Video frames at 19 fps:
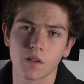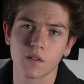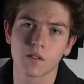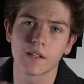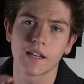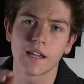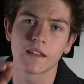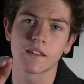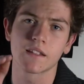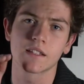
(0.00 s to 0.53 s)

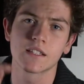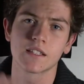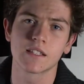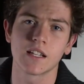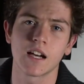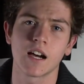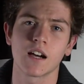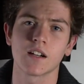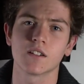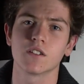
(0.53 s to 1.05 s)
Now the
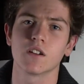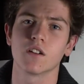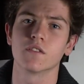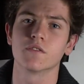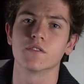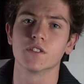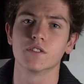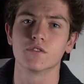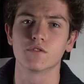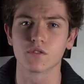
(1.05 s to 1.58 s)
start of
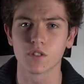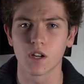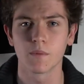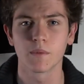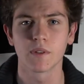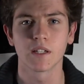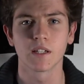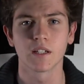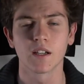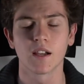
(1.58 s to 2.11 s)
the
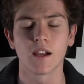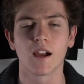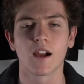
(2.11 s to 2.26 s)
drumming,